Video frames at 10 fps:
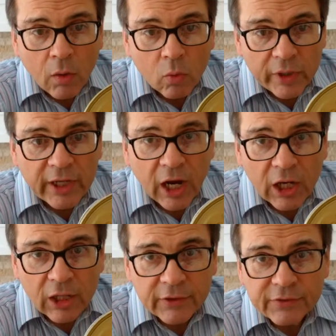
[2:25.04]

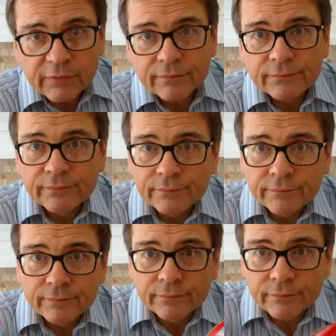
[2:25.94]
Regardless,
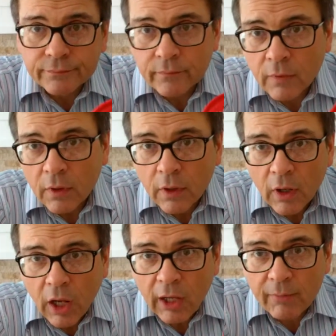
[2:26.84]

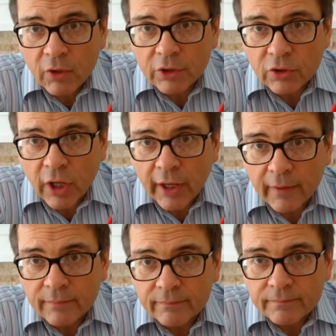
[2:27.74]
I'm going to try
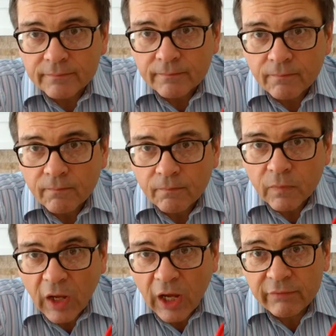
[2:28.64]
it.
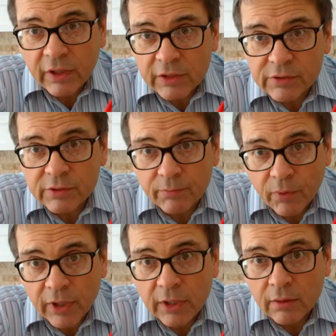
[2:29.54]
I've eaten some
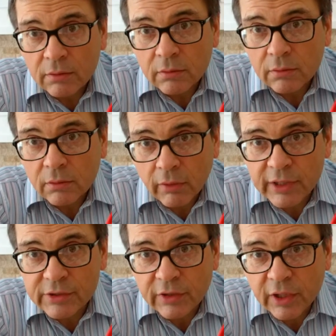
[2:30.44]
pretty
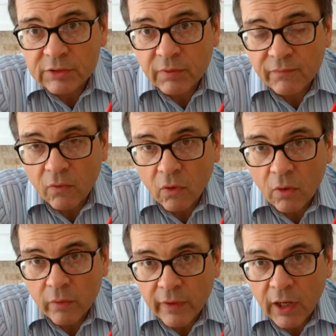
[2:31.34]
crazy things
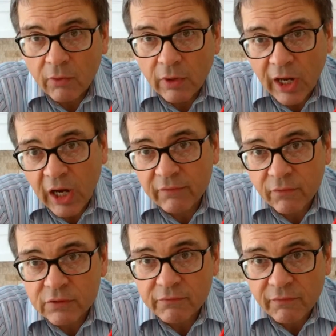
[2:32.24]
before without
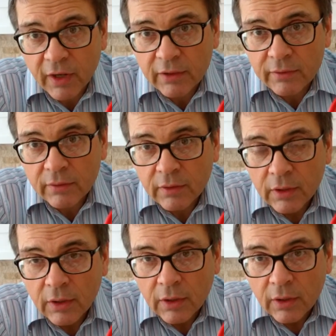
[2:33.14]
adverse effect.
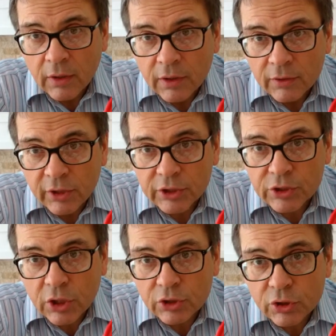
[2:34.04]

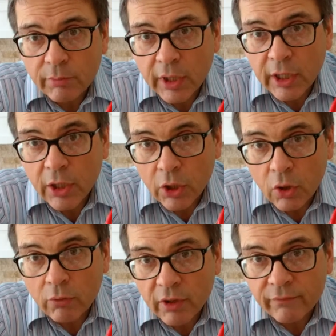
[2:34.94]
This should be
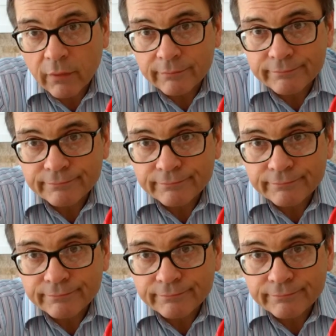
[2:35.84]
no different.